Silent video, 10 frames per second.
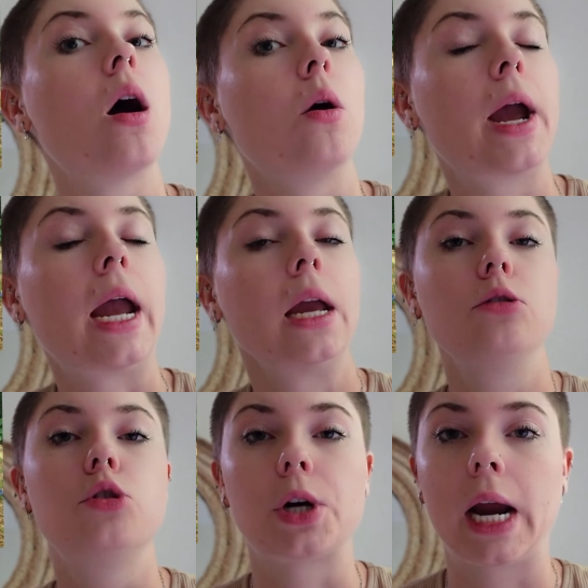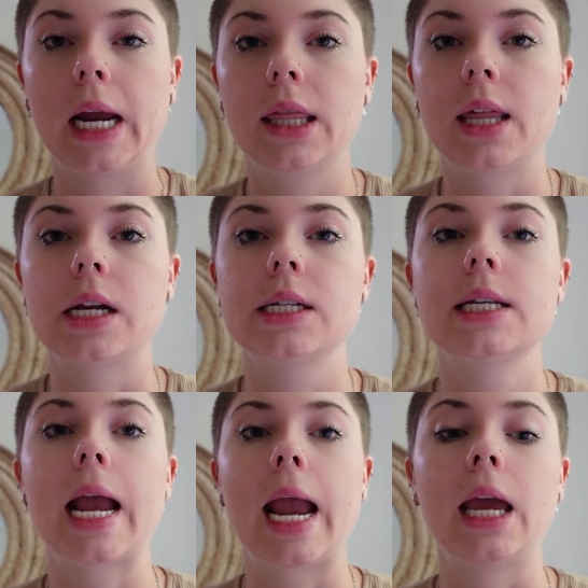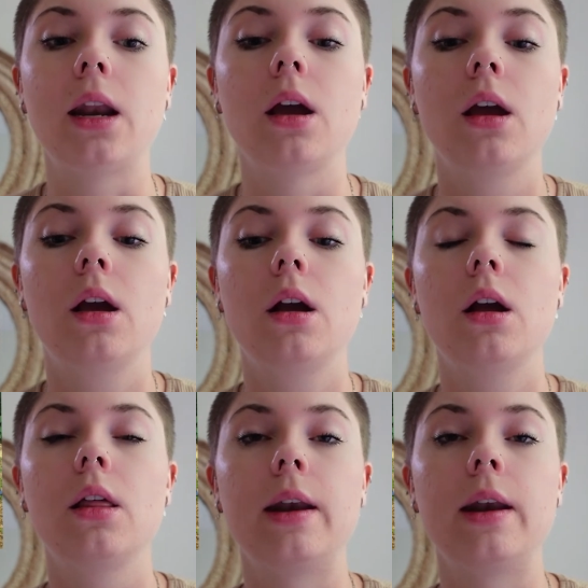okay, drink this in the